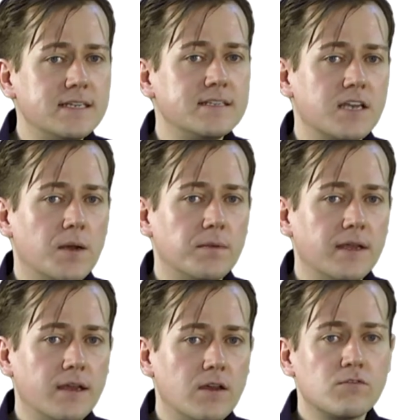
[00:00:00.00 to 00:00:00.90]

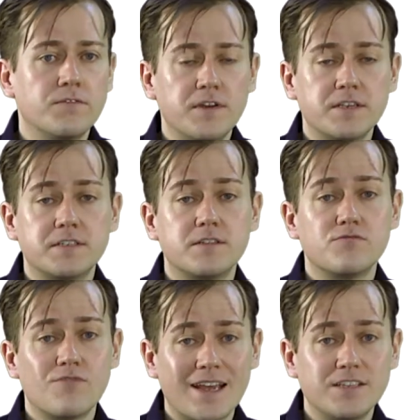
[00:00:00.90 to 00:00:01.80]
sampling refers to the
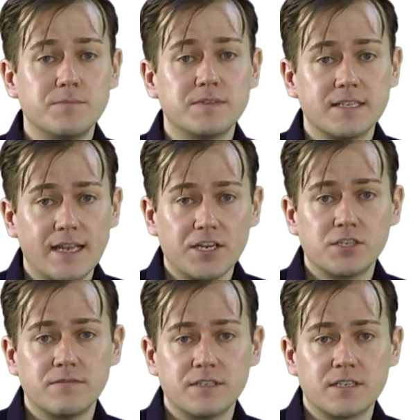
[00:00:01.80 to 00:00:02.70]
random selection
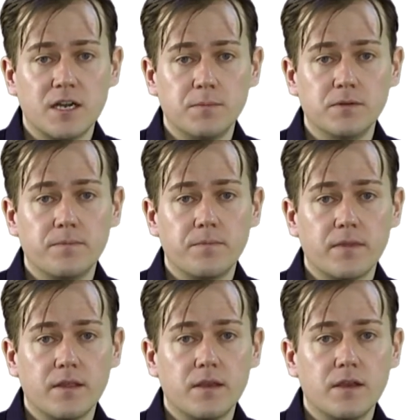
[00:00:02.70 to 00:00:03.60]
of the sample.
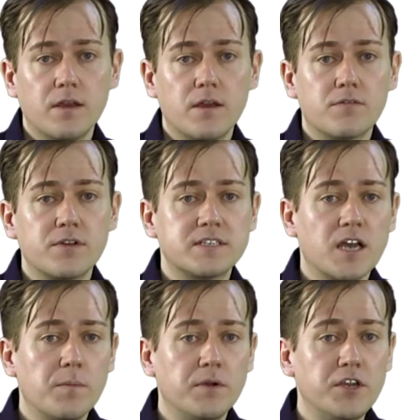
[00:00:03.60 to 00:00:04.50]
For
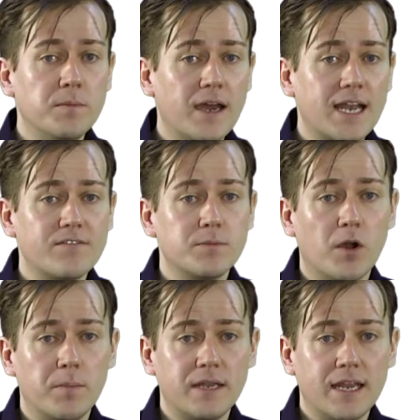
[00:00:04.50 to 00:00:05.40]
example, you might have a
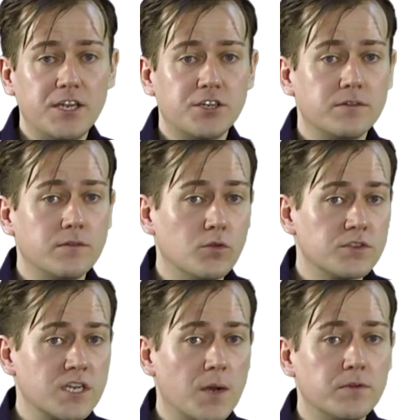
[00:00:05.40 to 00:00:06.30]
population or
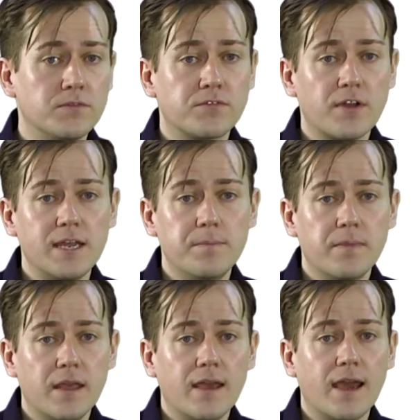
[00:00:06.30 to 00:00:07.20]
sample frame
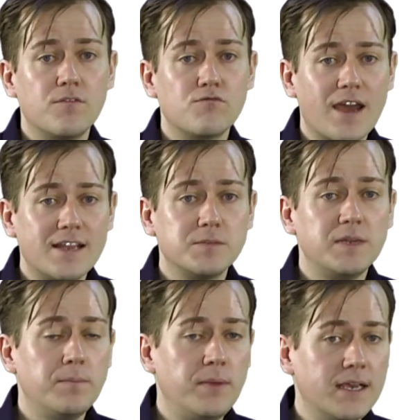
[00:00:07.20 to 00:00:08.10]
and randomly
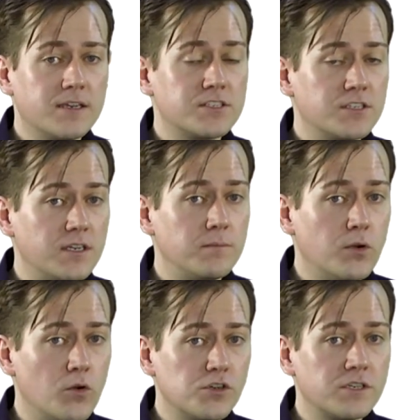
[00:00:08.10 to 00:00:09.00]
pick a certain
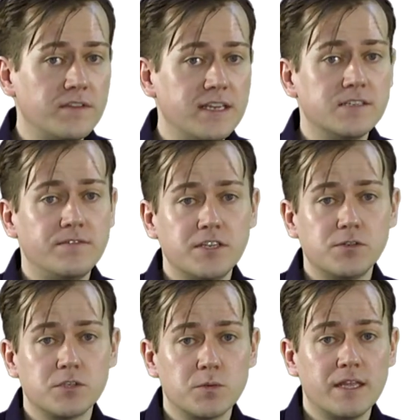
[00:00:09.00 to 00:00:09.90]
portion of the
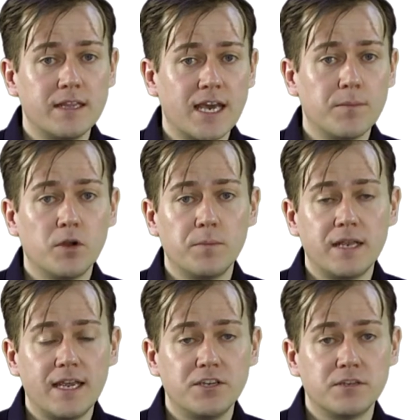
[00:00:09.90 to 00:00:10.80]
individuals within that
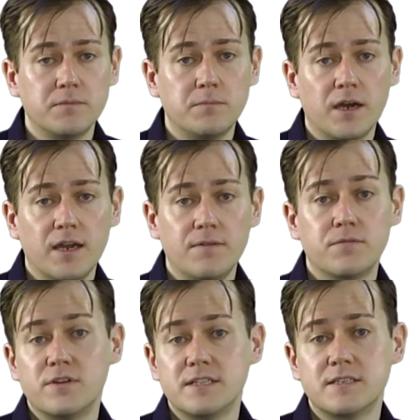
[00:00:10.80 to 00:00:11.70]
population by, for
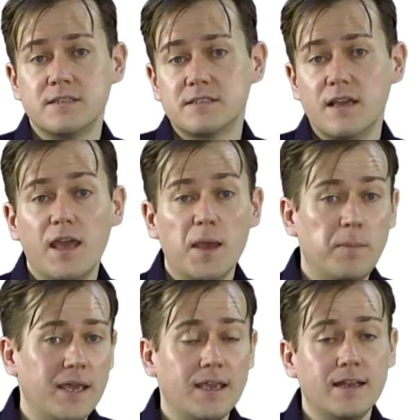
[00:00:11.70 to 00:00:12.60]
instance,
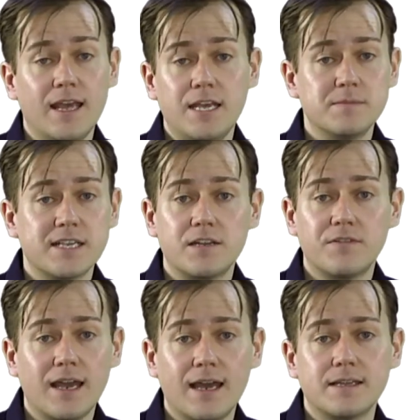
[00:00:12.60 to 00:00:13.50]
picking names out of a
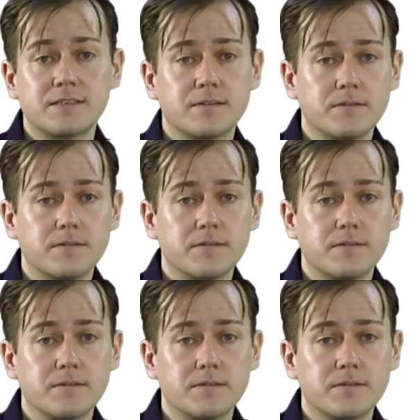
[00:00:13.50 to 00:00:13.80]
hat.